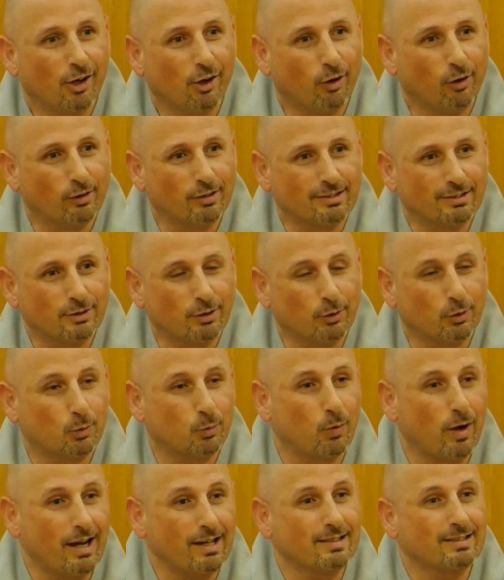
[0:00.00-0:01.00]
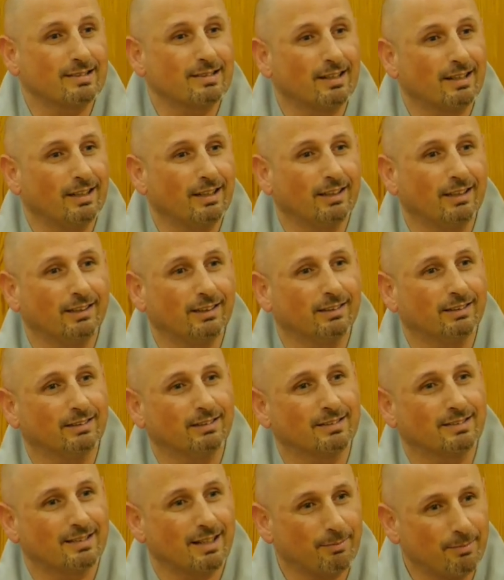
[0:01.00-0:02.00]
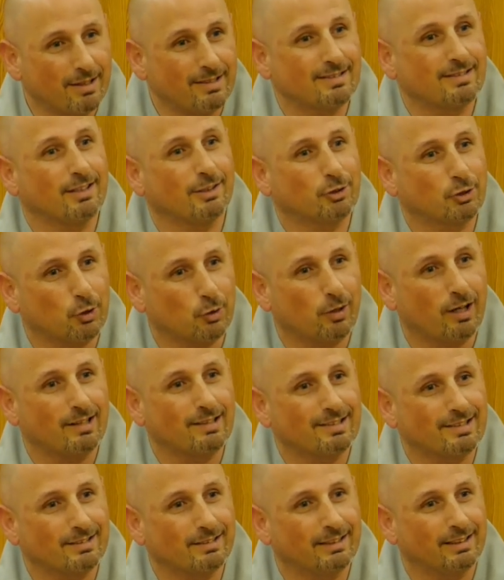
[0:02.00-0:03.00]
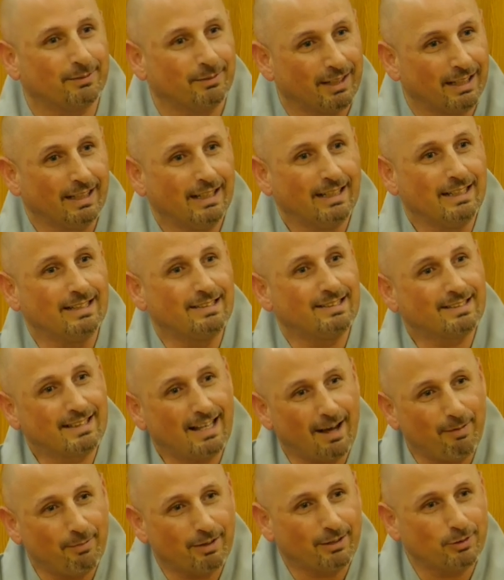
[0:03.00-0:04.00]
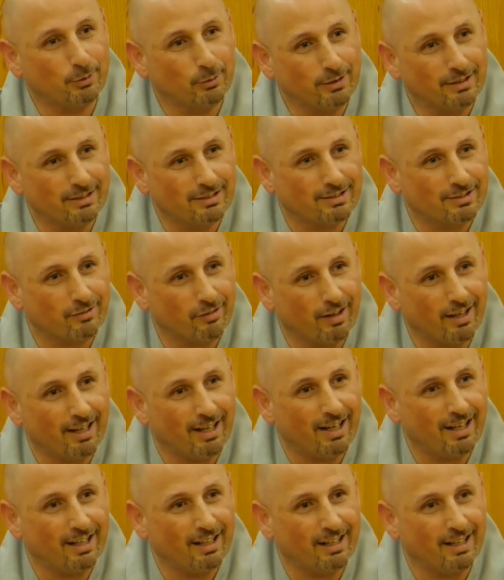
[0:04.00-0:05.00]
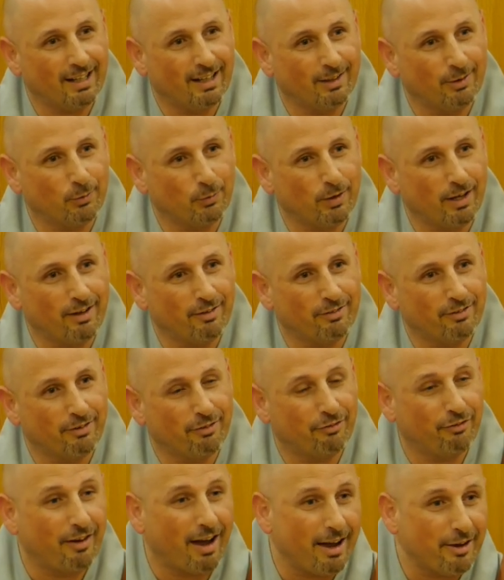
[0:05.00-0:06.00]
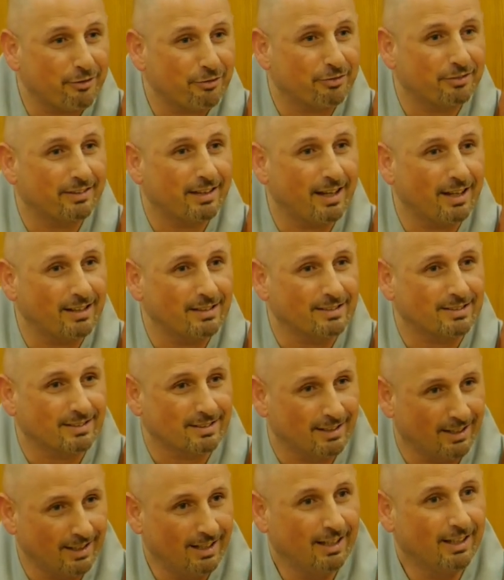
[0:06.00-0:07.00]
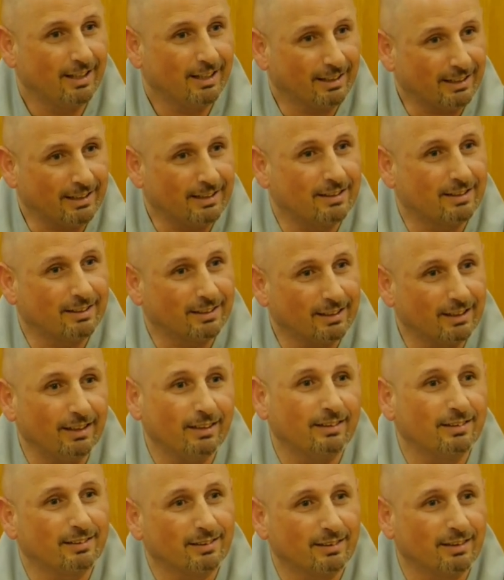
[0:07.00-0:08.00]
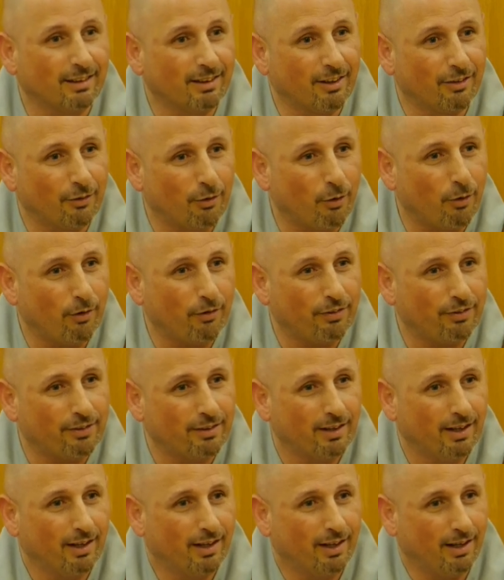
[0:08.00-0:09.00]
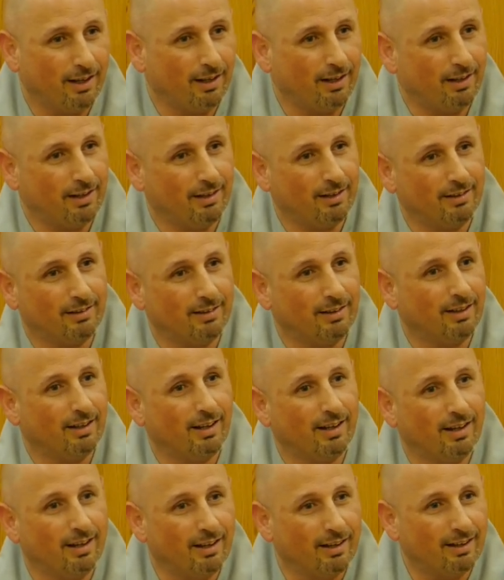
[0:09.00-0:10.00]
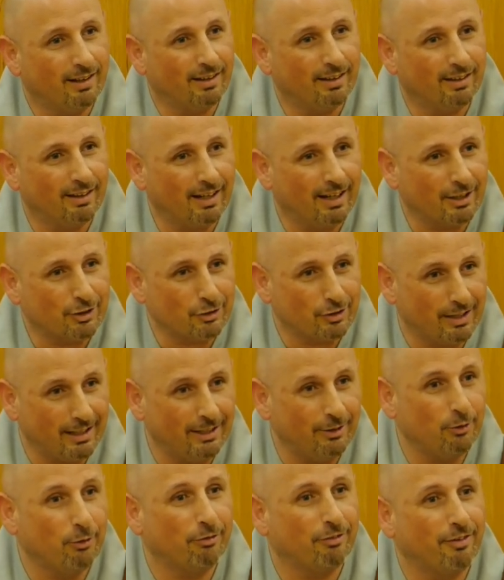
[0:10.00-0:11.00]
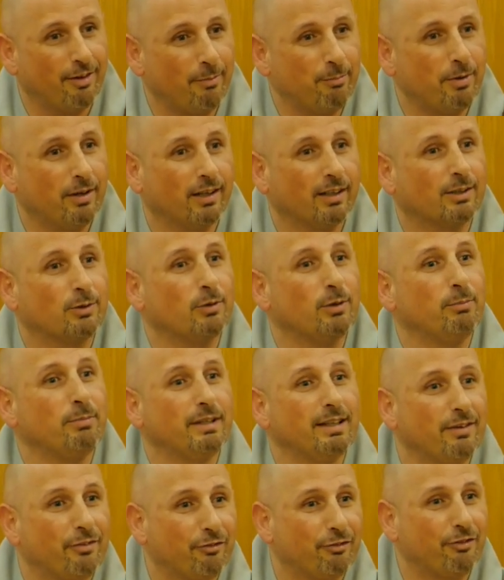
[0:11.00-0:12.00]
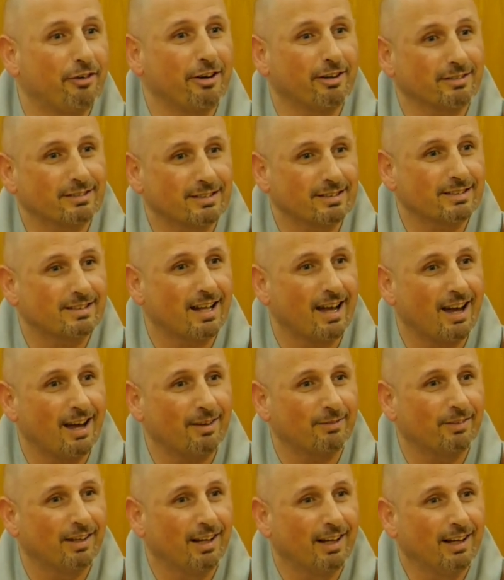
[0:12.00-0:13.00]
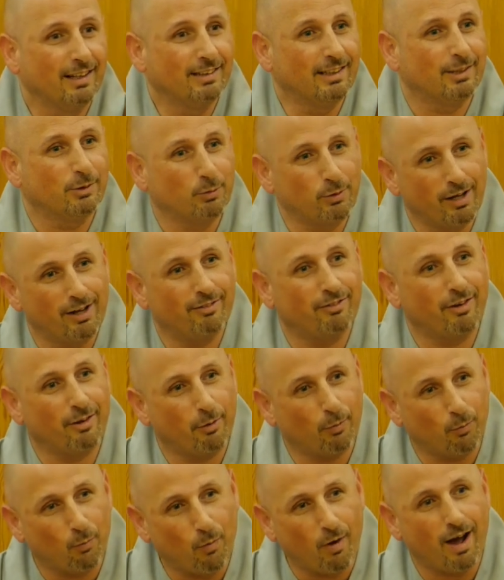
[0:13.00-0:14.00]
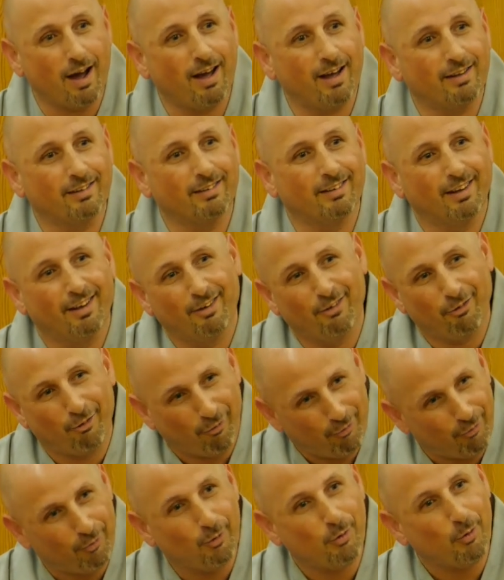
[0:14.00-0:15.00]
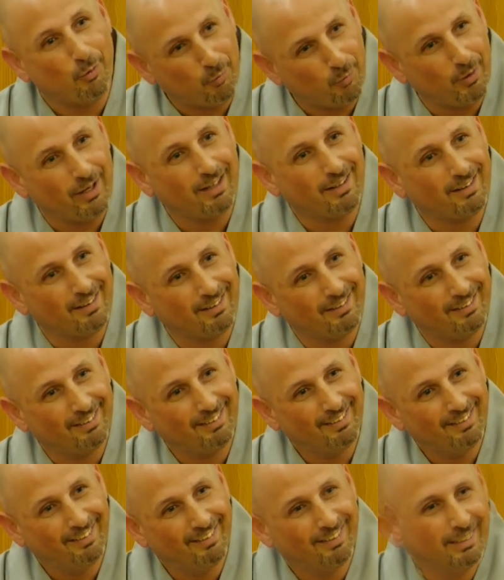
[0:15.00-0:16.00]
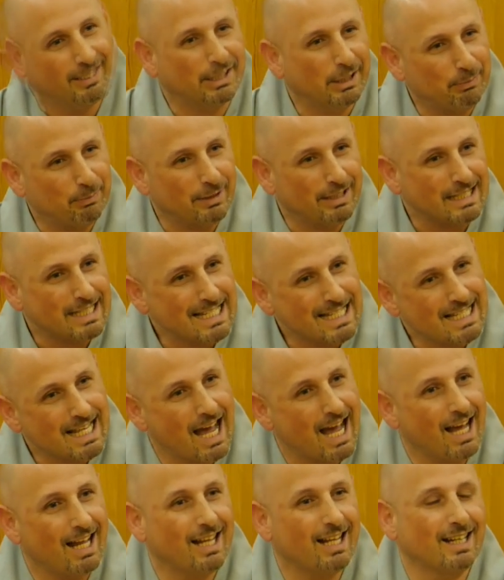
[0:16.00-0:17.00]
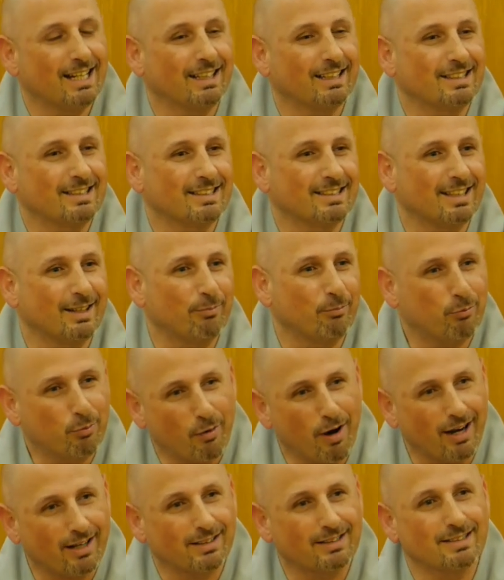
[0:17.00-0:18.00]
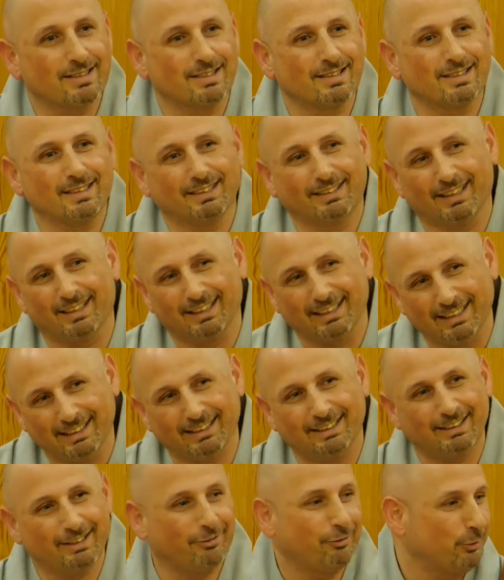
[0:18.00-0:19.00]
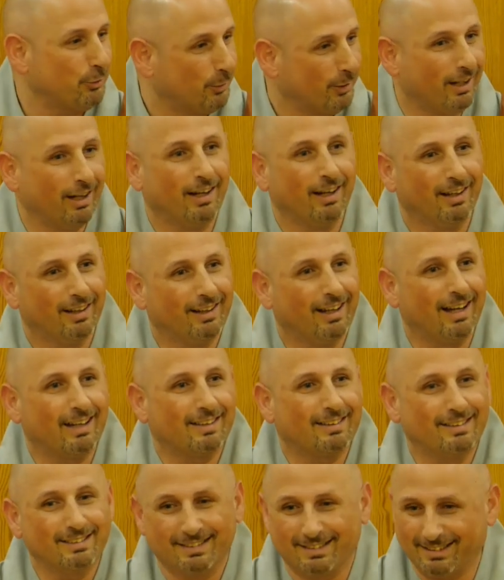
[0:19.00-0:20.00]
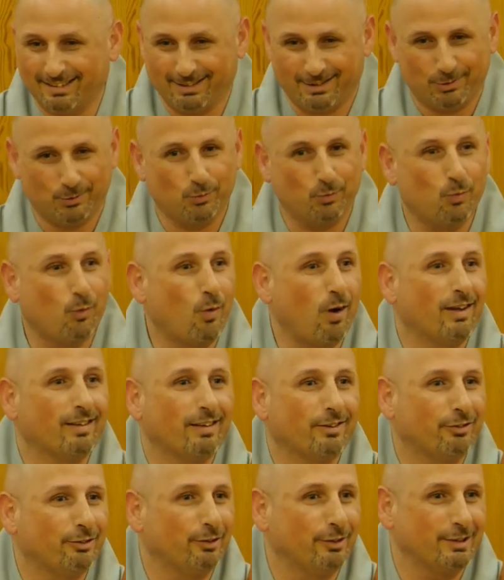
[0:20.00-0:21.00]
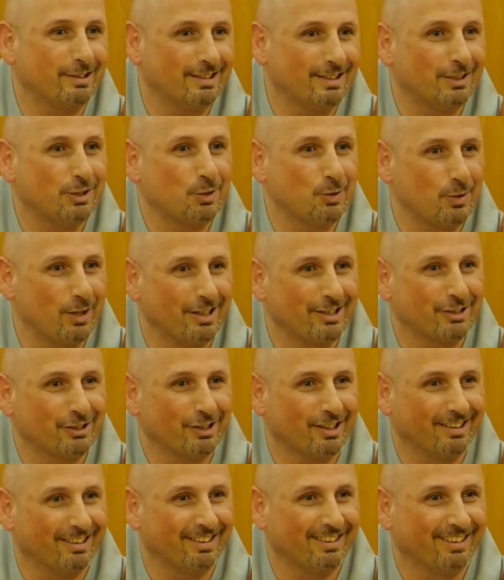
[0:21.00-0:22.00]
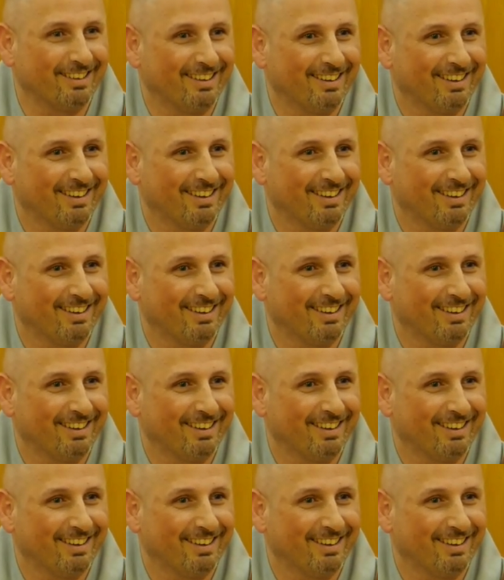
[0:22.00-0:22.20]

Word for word: Also, twice a year, Zen Master Chong Sunim is coming to Israel and we have a five days retreat in the north and uh, actually, in November, it will be the first time that we have a one full week uh, keeping silence and practicing an interview like this wonderful situation.